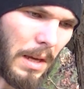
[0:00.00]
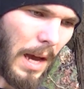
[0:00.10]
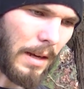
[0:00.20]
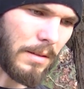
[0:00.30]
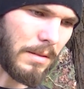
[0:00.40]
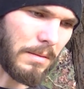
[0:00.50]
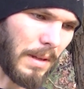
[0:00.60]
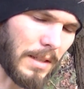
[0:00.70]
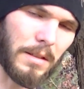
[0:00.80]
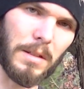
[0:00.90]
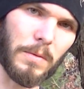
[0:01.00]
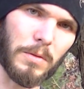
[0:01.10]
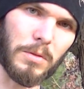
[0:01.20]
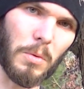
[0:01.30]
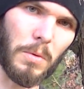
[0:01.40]
that's a
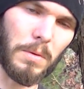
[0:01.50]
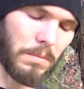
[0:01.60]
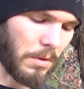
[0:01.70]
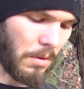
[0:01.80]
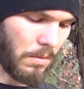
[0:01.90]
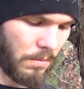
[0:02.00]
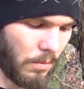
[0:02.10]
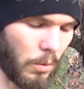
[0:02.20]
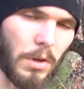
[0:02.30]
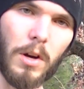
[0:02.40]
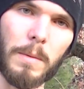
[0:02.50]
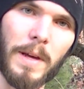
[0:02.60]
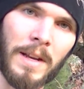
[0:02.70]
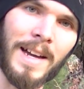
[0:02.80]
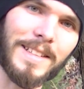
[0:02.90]
different story. So we're talking
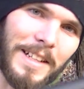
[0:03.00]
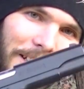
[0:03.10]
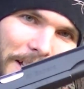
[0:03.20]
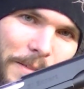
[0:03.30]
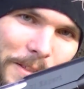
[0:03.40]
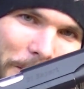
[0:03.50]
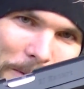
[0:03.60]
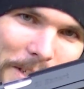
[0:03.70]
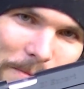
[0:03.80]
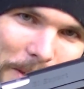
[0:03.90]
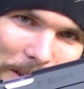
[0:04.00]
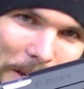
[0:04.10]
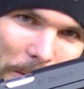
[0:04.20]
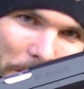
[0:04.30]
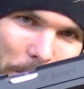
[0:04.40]
about 1911s on this
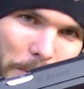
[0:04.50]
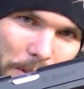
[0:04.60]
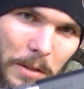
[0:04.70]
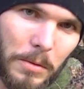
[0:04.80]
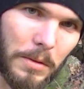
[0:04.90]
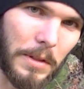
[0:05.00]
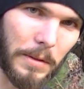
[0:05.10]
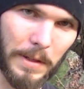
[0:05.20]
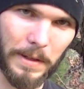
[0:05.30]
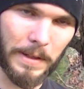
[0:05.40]
video here particularly, okay?